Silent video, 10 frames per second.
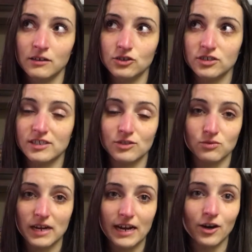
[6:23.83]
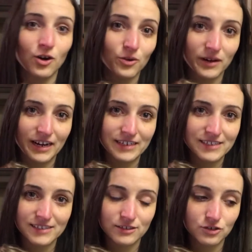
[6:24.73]
just ran her
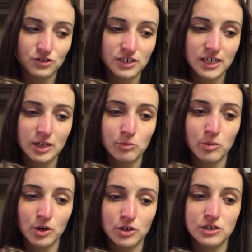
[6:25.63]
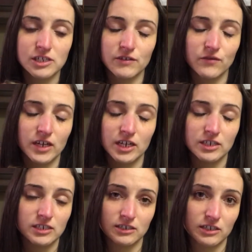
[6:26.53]
race, that she
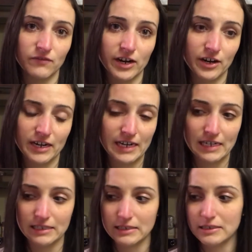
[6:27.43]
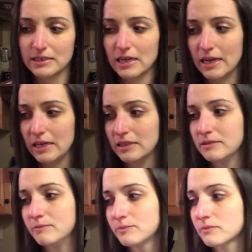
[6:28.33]
persevered till the very end.
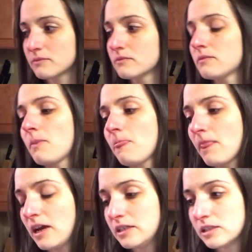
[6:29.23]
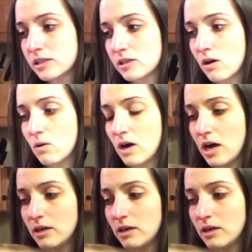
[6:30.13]
And so